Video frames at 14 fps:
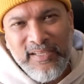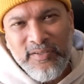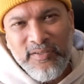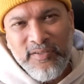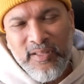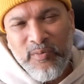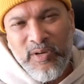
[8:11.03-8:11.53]

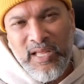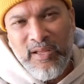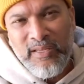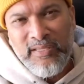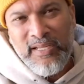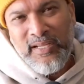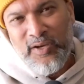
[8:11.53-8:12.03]
so that when I
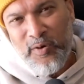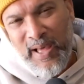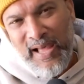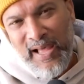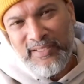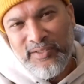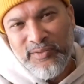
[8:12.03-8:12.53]
did go
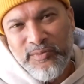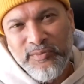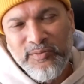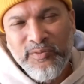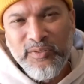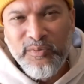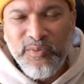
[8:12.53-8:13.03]
back to
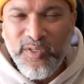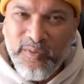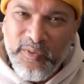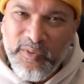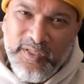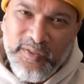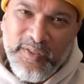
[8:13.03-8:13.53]
the work
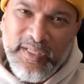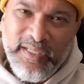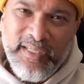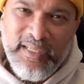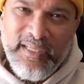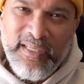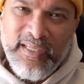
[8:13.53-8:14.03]
we're
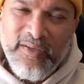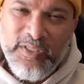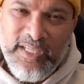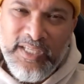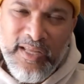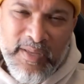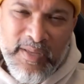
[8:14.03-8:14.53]
doing, which
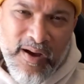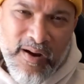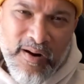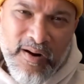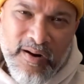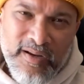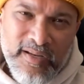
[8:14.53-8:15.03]
can be
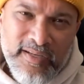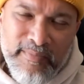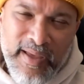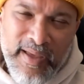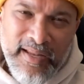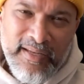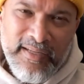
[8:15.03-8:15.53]
hard and
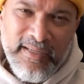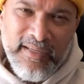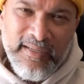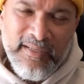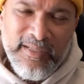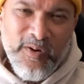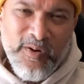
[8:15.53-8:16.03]
demanding
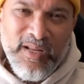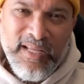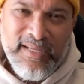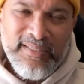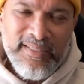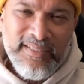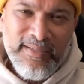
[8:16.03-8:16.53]
and
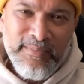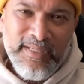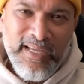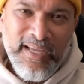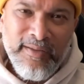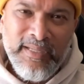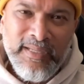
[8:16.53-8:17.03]
demoralizing
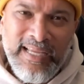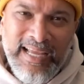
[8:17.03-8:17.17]
sometimes,